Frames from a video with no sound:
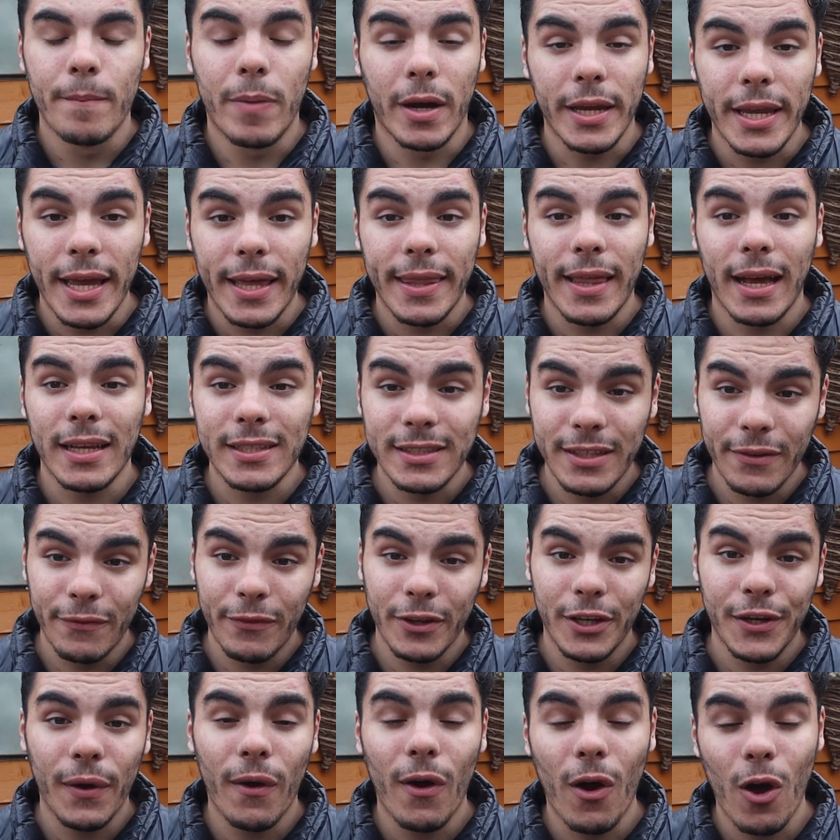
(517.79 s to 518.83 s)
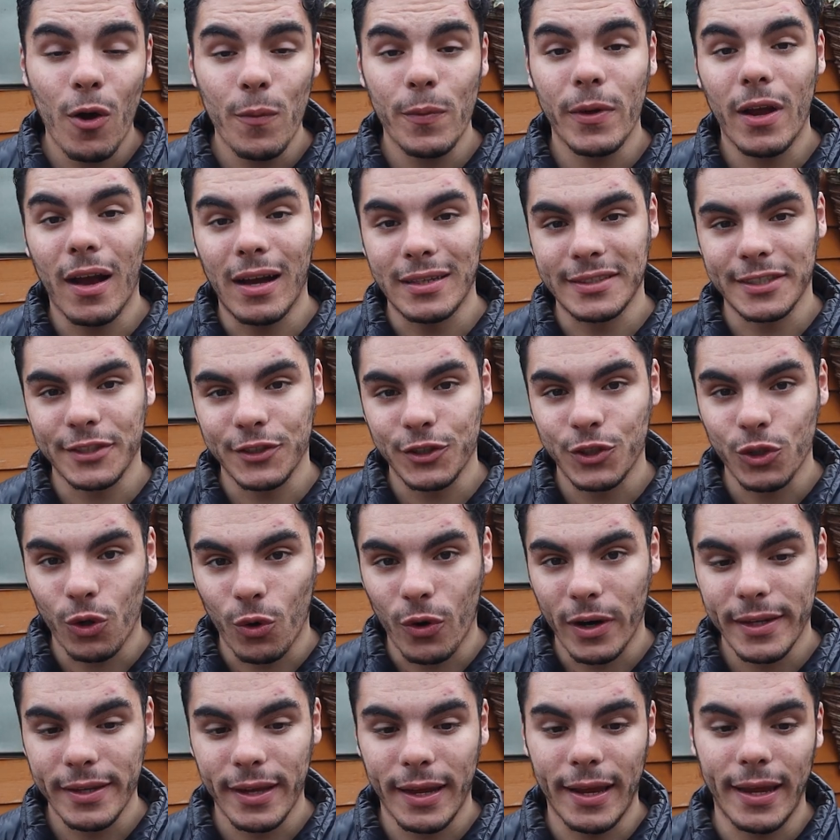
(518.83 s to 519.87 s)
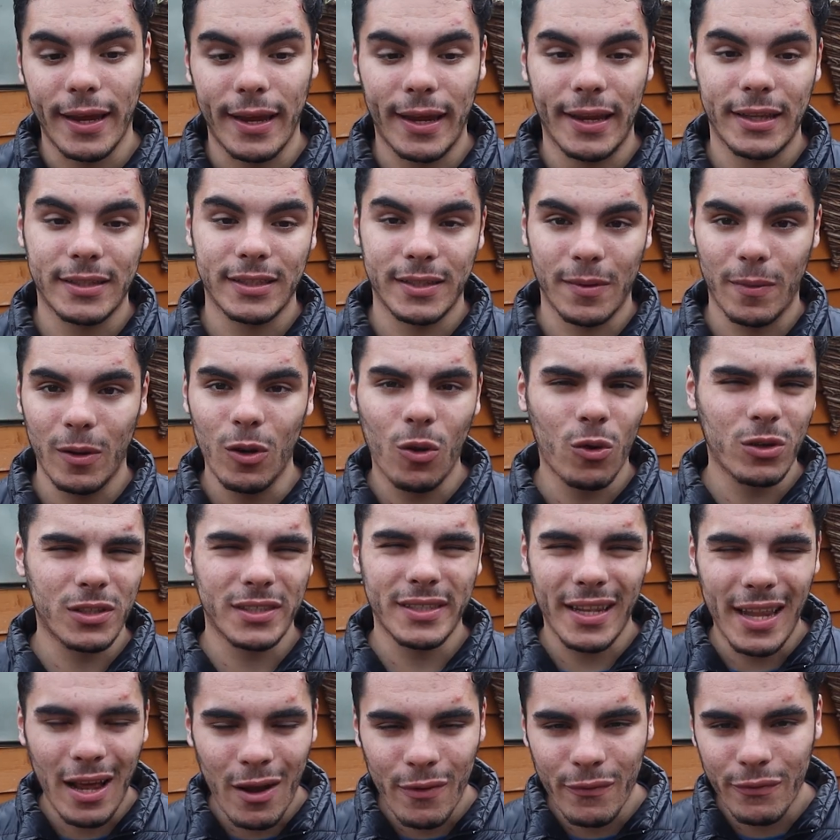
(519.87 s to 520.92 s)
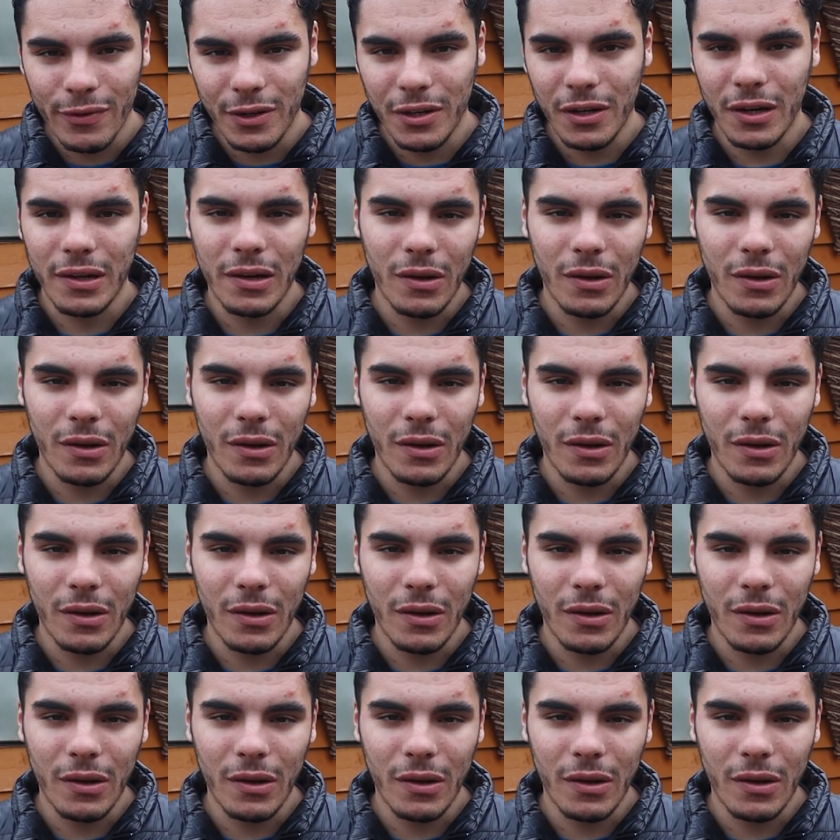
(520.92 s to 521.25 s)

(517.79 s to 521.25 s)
But yeah, that's the video. Hope you guys enjoyed. It's a little sit down video.